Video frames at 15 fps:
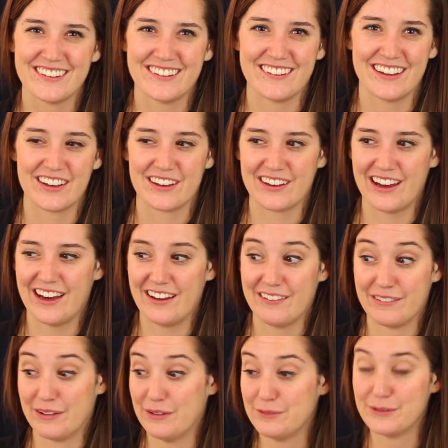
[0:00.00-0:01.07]
that you're like,
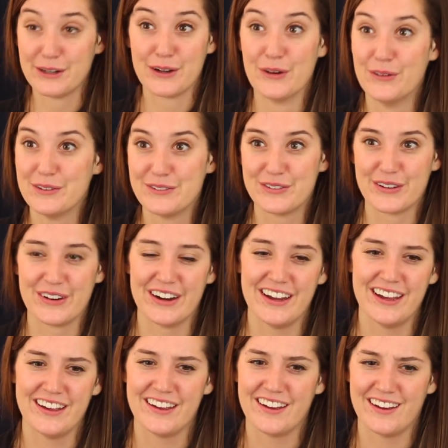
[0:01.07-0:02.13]
oh, we're going for
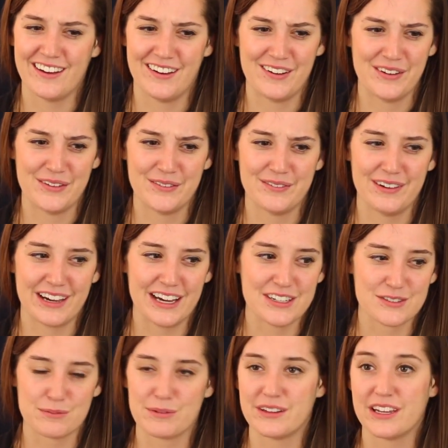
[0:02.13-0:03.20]
it. I
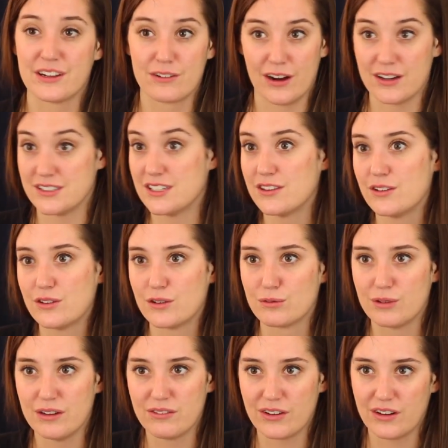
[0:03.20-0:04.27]
just remember like crossing through the
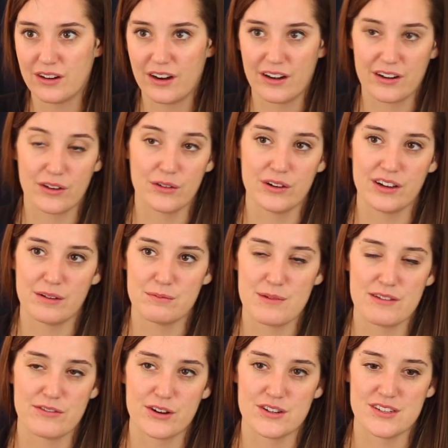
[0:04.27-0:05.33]
river, going in
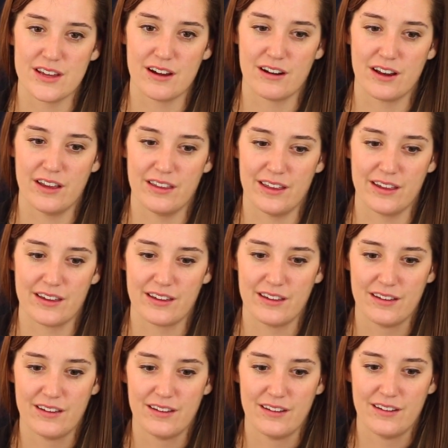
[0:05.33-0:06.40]
my first area, like
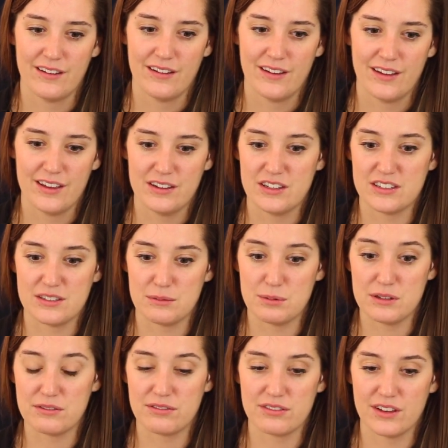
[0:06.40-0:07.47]
just to
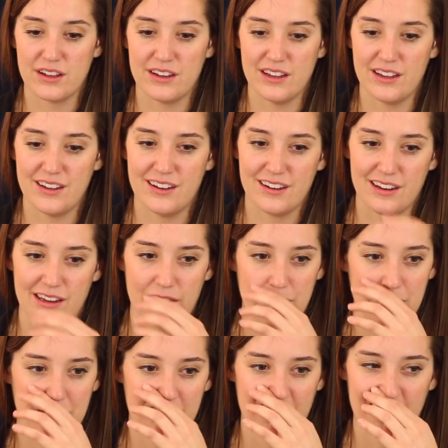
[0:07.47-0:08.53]
be flooded,
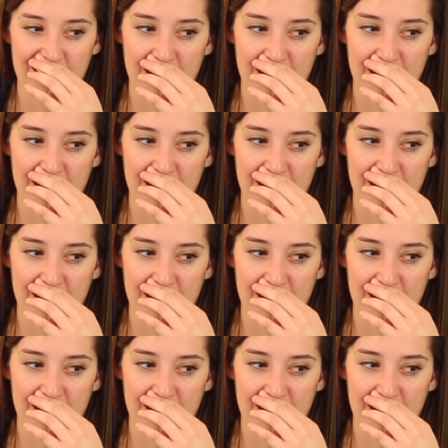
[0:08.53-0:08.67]
and